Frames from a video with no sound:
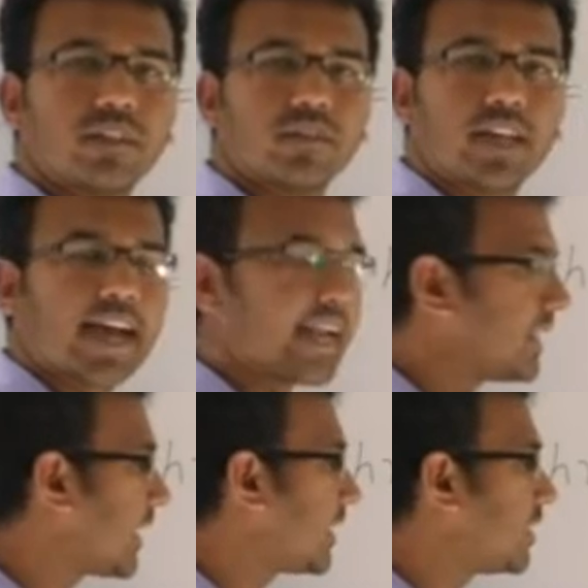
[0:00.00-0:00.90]
The
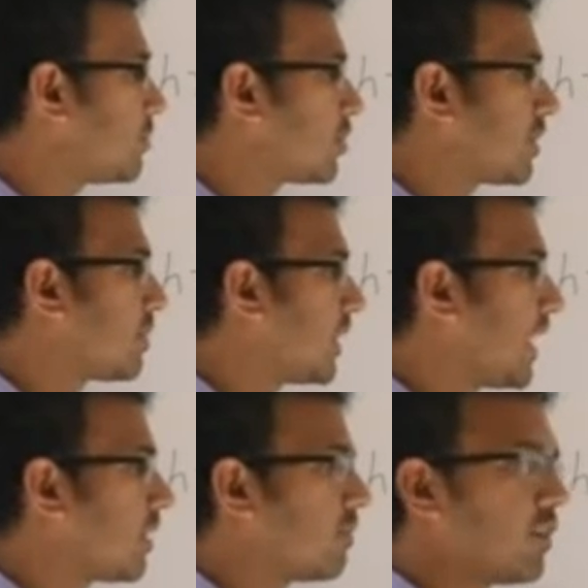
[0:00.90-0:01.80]
kinetic energy possessed by the
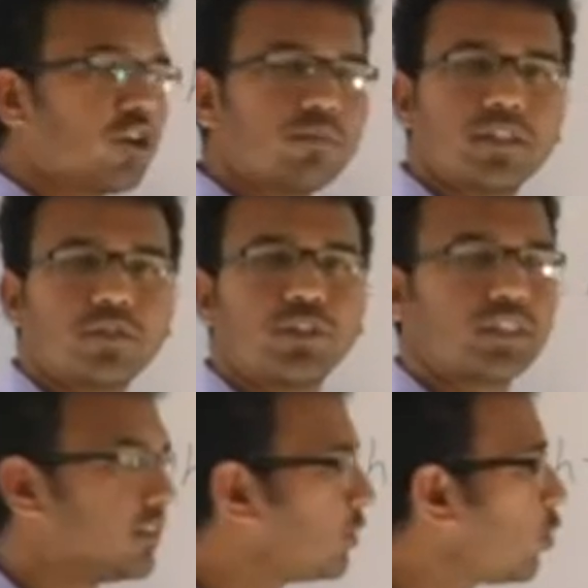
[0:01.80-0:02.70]
electron will not be
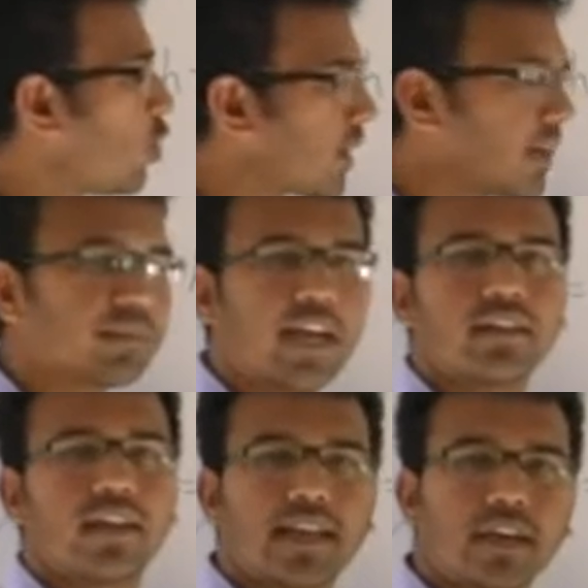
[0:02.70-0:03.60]
sufficient to overcome
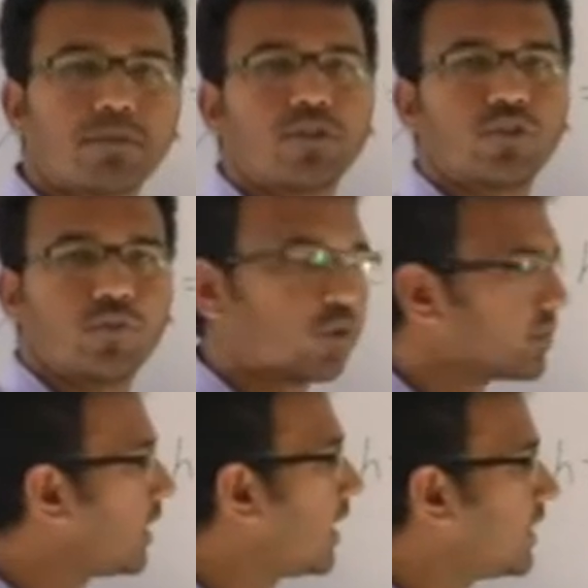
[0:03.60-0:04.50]
that repulsive
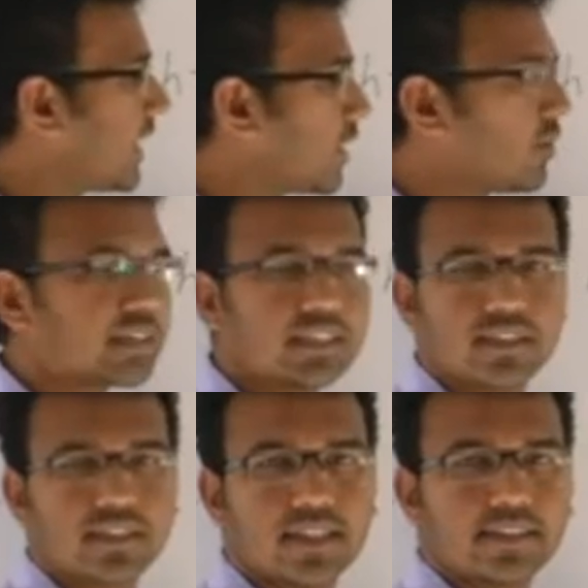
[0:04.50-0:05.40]
force, and they cannot
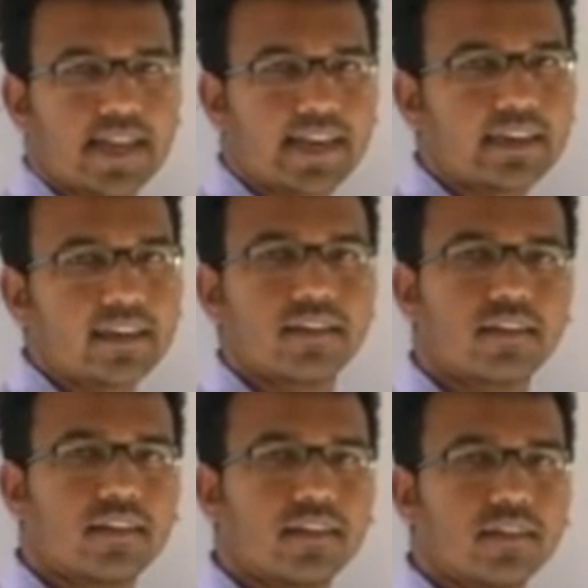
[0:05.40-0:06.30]
reach this end.
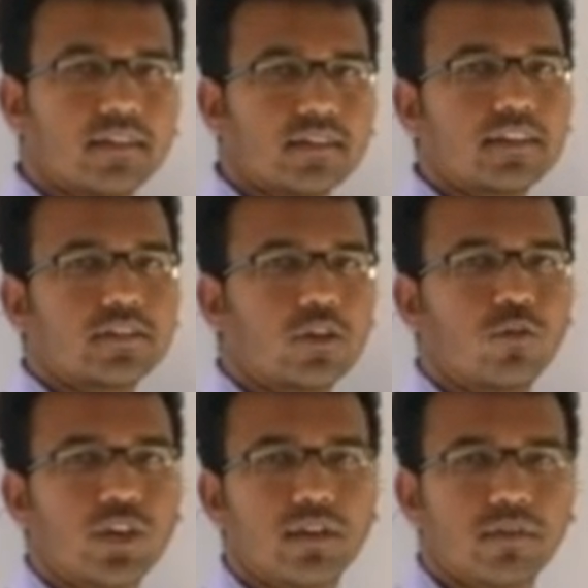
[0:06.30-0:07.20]
This is how
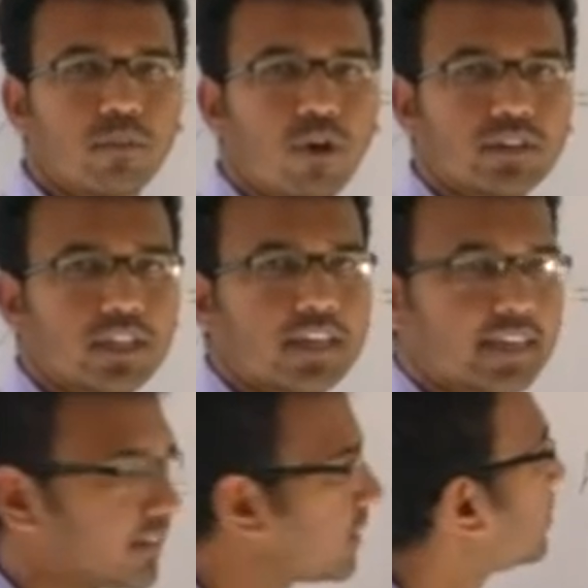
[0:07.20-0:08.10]
we block the current.